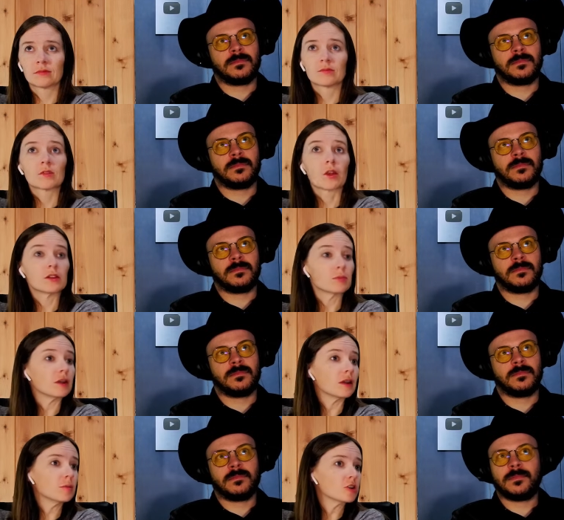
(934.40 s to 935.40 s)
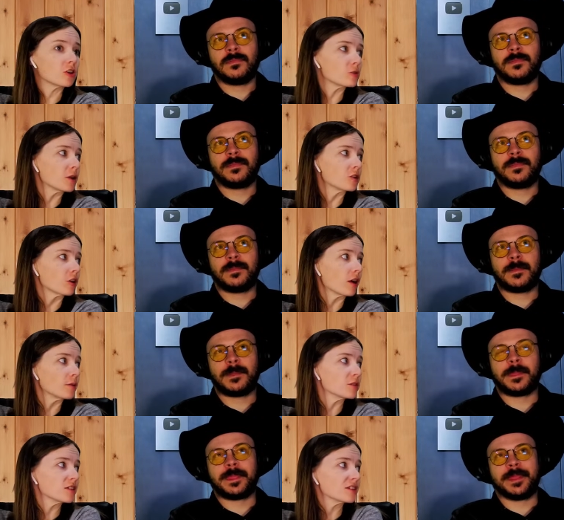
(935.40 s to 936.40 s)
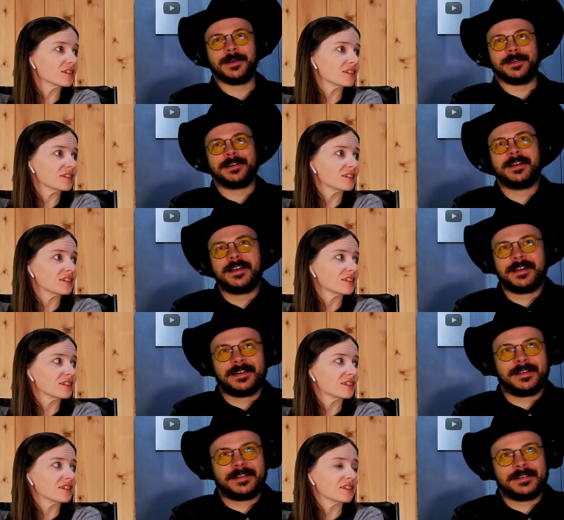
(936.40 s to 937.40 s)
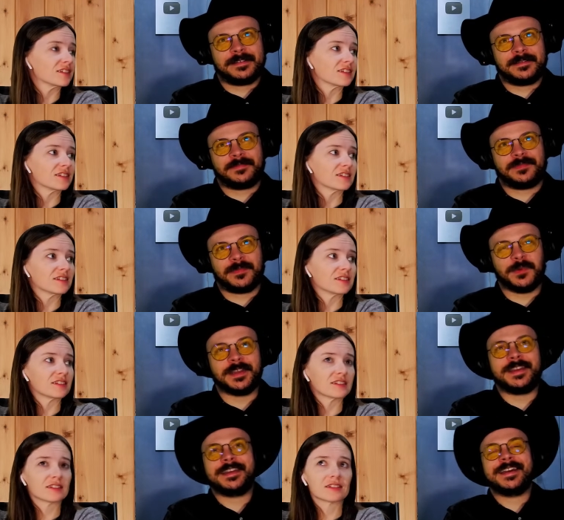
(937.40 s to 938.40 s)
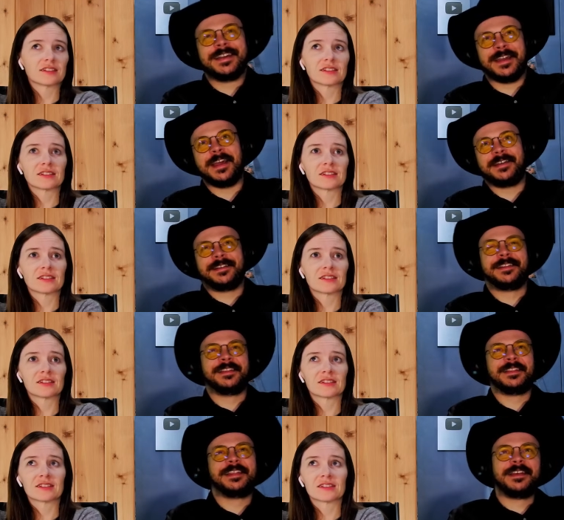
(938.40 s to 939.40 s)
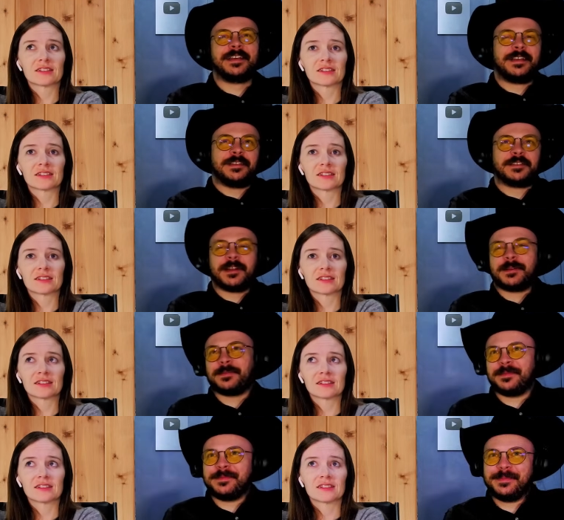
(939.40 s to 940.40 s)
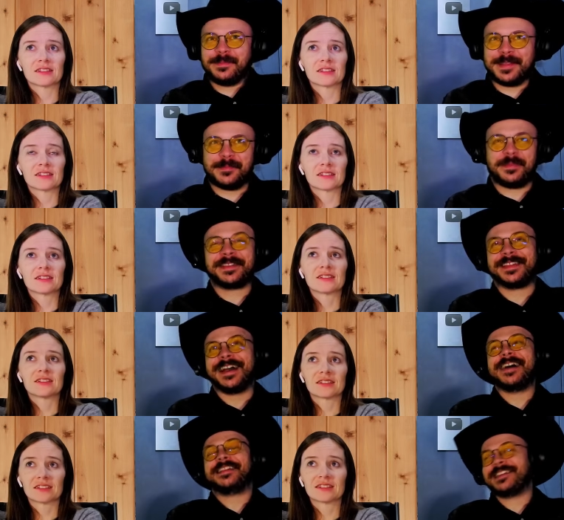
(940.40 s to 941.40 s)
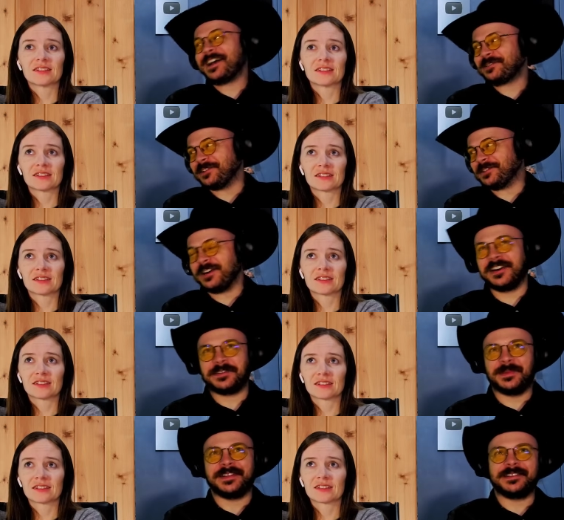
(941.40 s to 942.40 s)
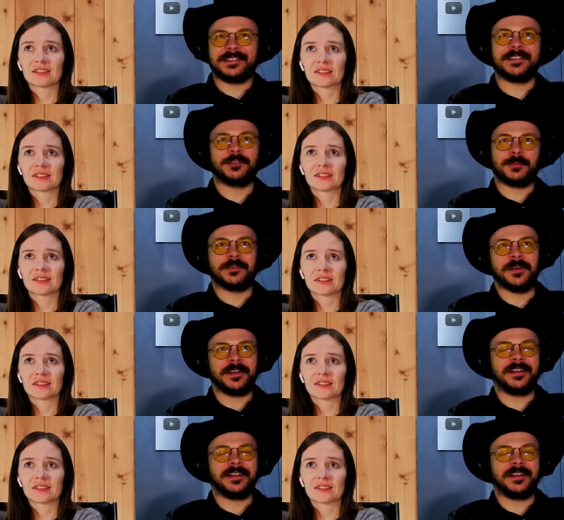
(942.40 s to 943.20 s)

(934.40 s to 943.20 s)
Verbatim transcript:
Speaker 1: He's putting him in charge of major crimes.
Speaker 2: Well, he, yeah. he's gonna let him pick the guy that's actually in charge, but he he'll be running